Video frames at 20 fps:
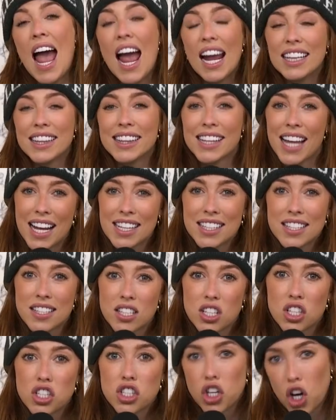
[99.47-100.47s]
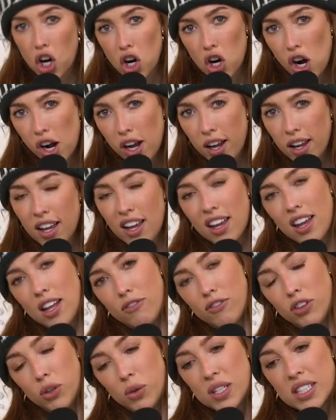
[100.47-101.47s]
and let's talk
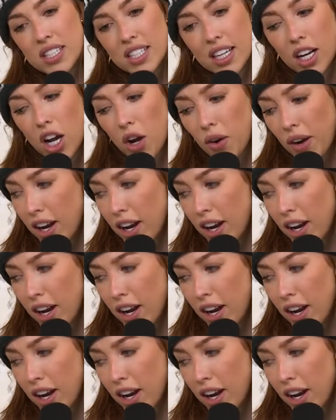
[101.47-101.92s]
influencing.